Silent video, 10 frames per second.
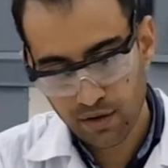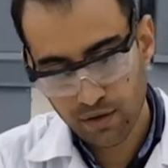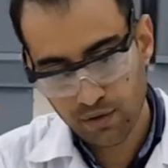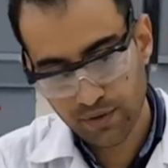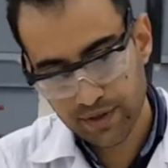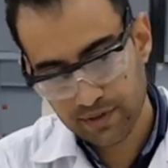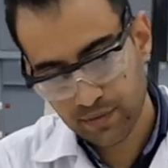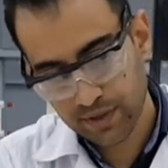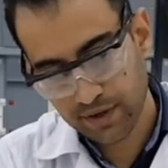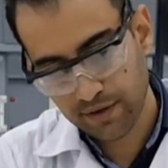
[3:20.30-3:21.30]
Always
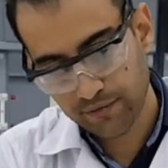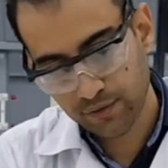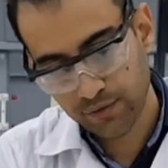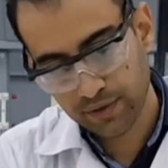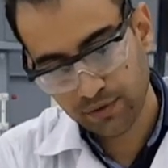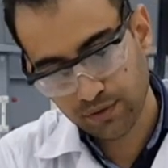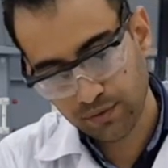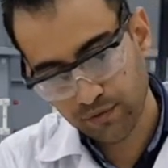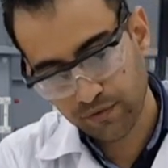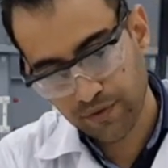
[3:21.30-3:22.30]
be careful when you
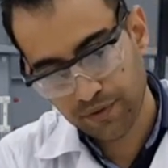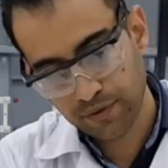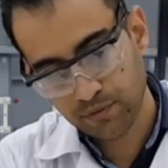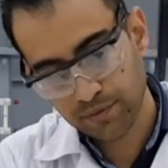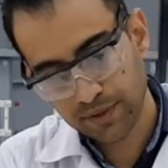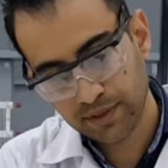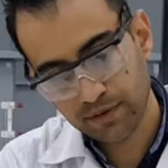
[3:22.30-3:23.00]
remove the thermometer,